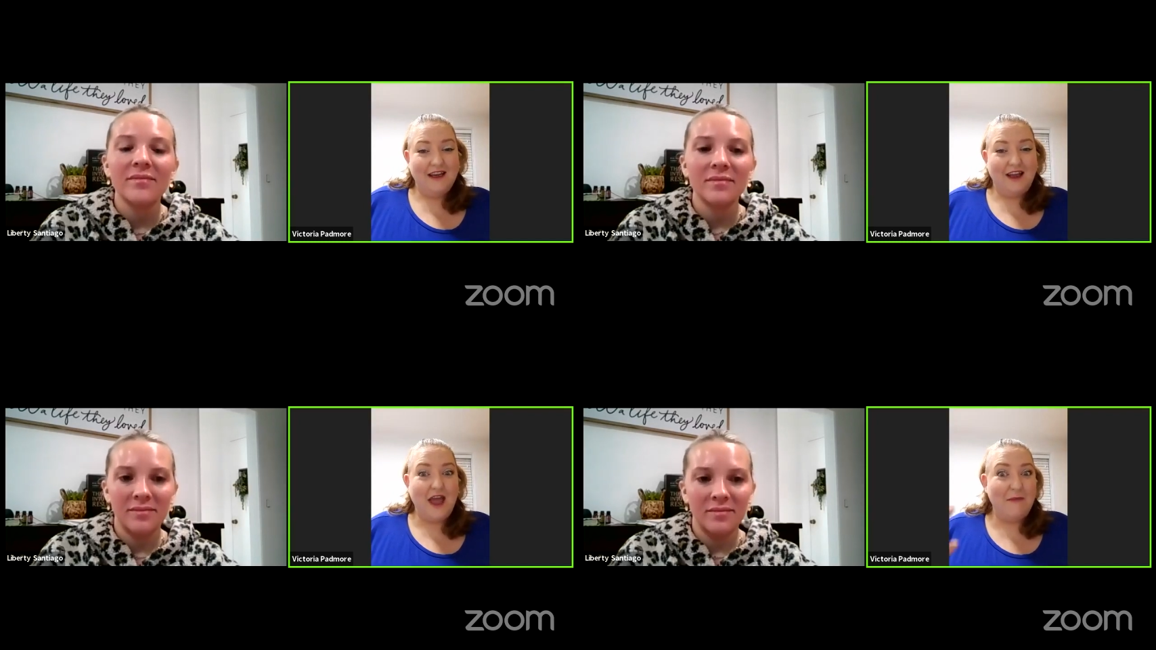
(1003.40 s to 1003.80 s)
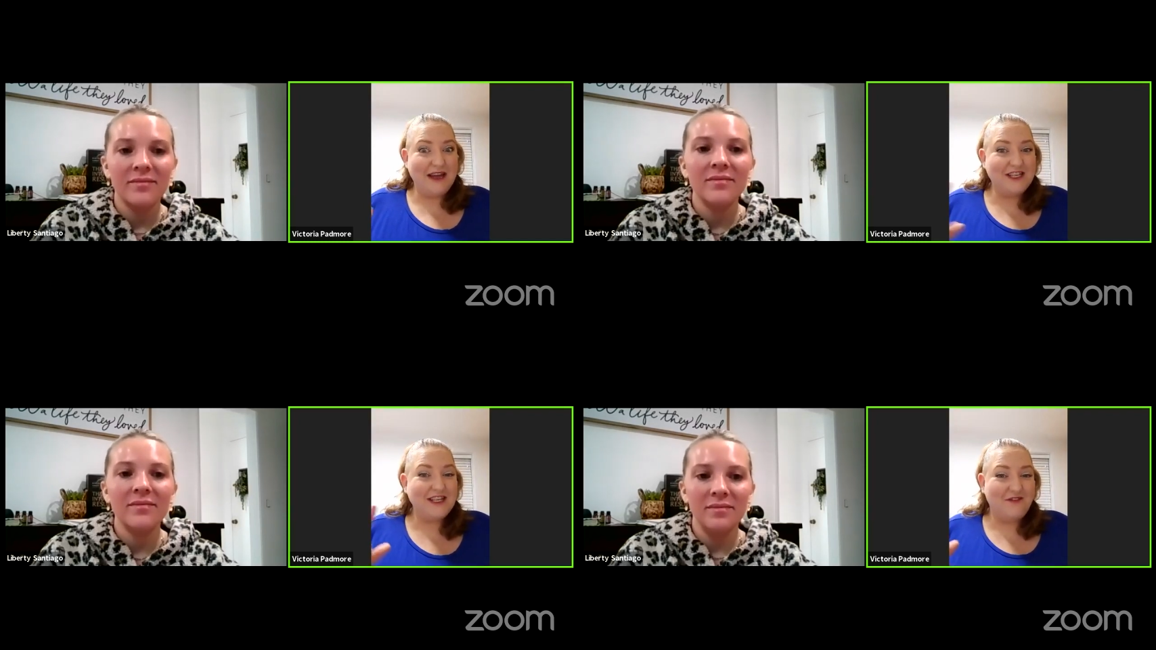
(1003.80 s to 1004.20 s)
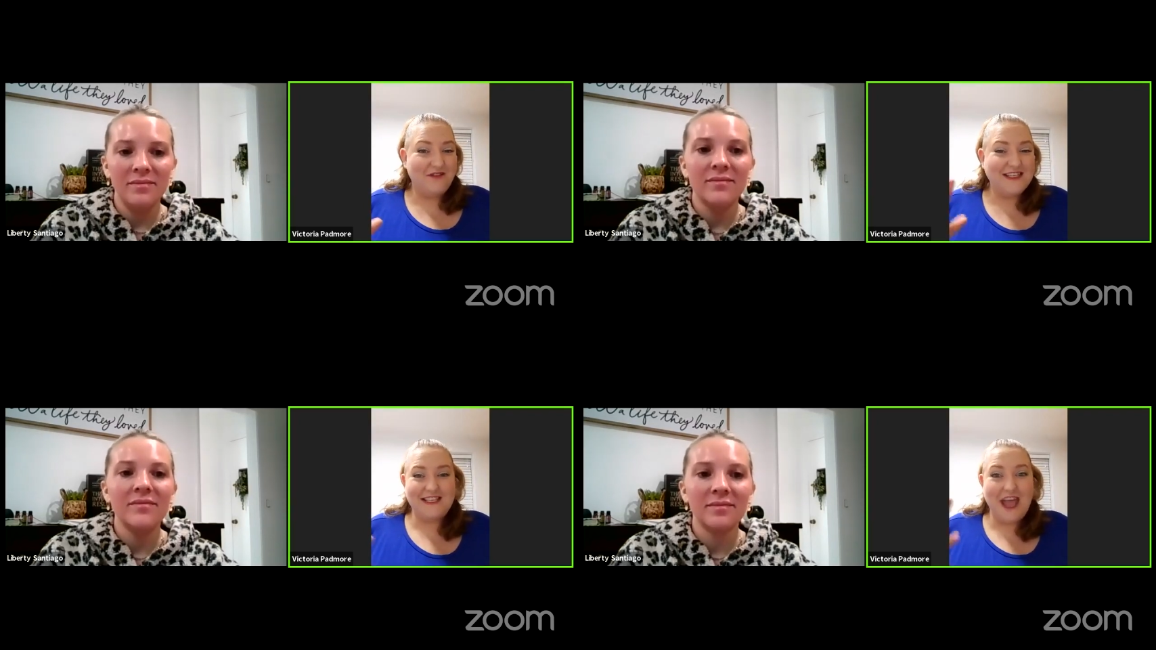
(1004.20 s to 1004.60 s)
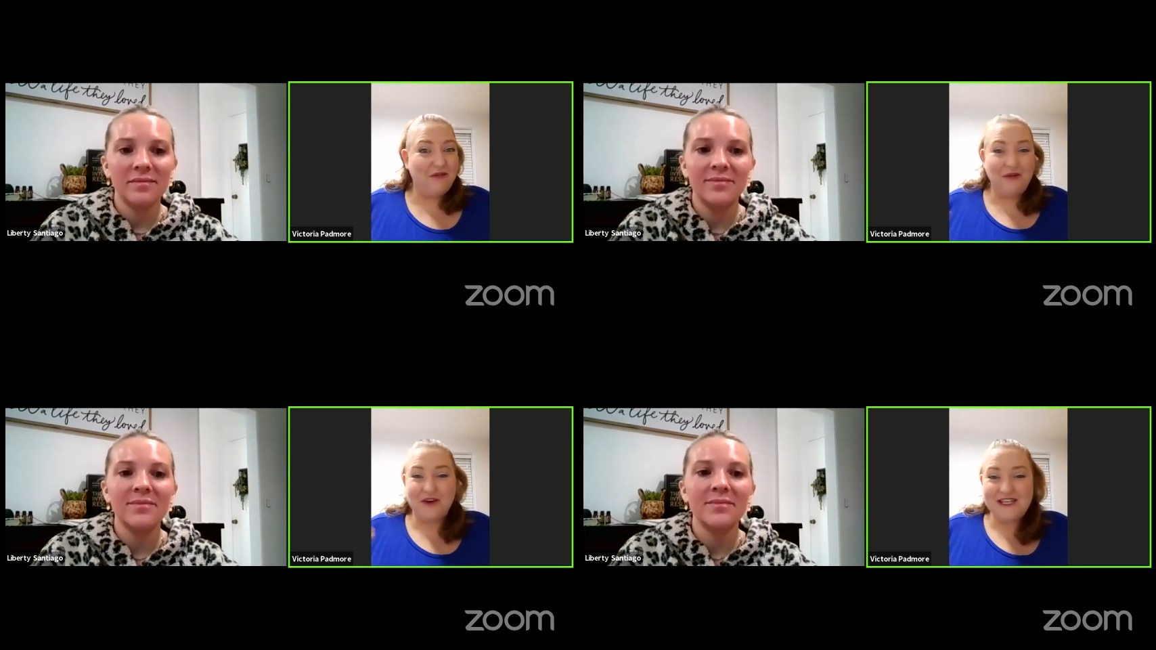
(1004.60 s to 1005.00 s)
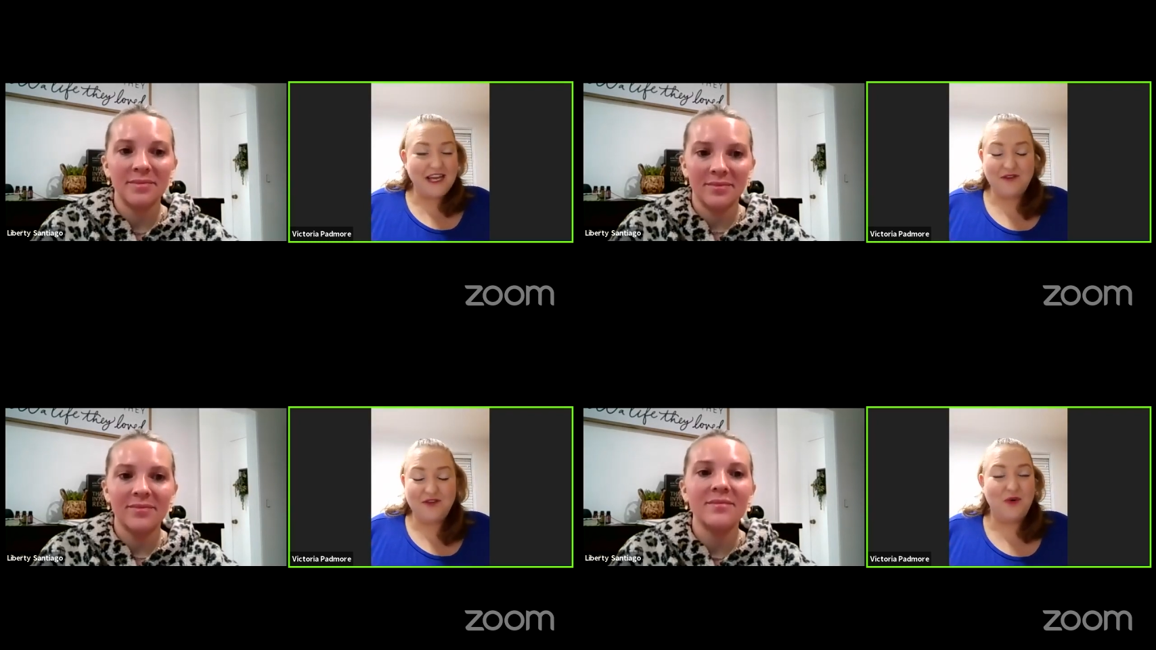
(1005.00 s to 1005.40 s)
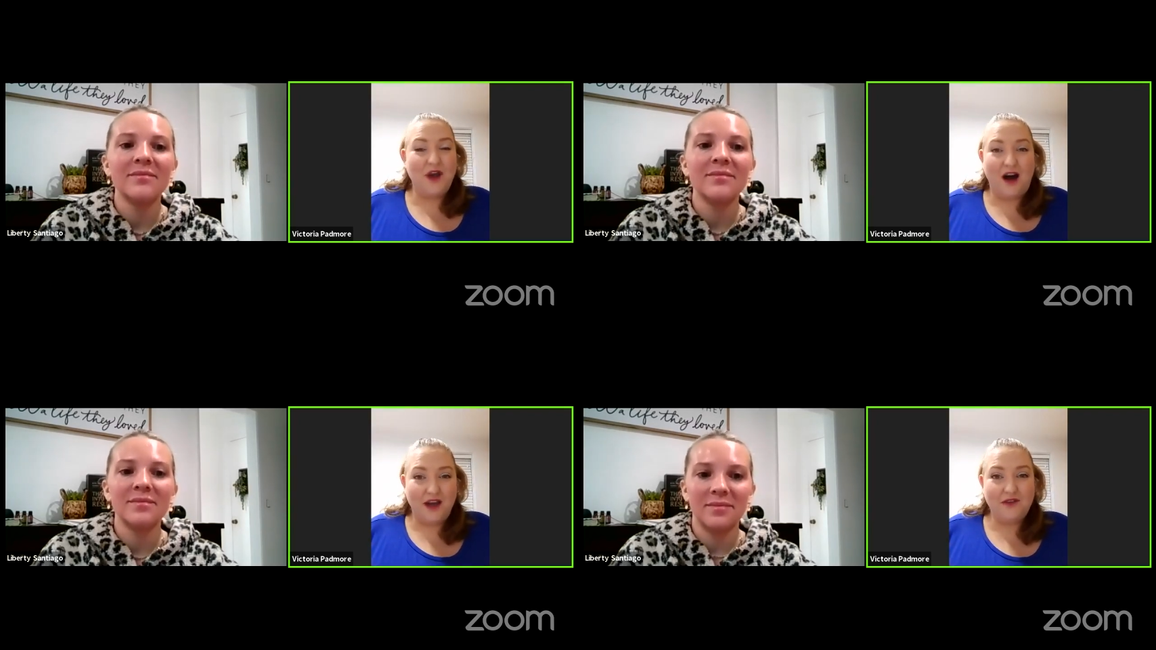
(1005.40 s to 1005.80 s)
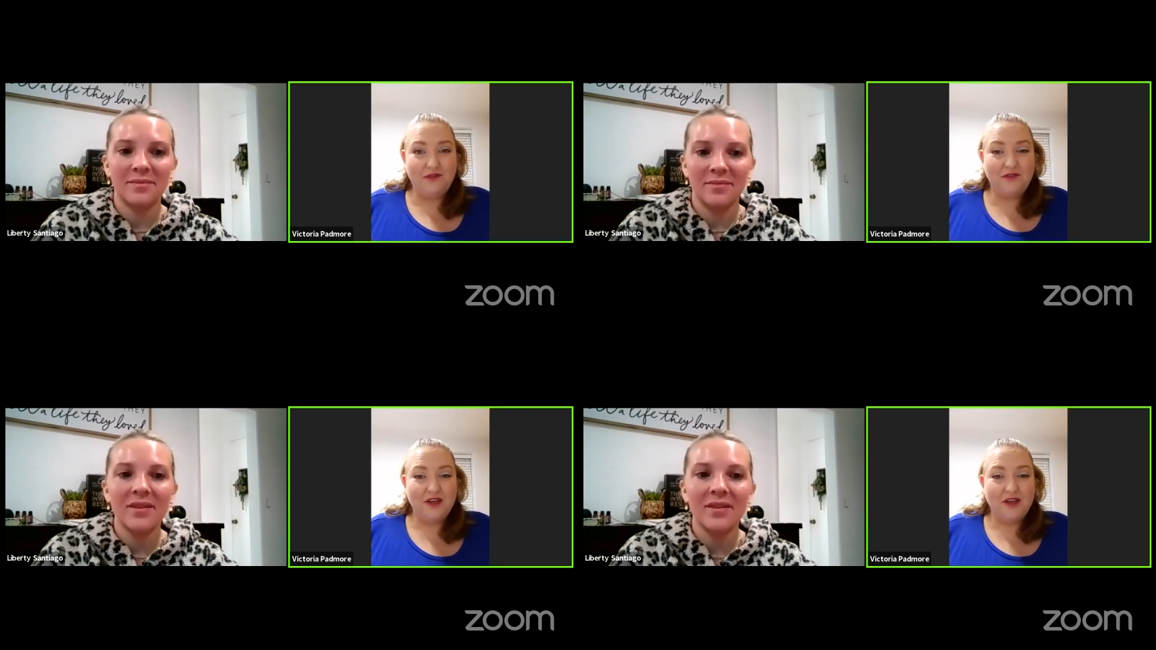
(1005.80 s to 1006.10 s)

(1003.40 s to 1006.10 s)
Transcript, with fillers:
Speaker 1: Like, imagine if this is every day of your life.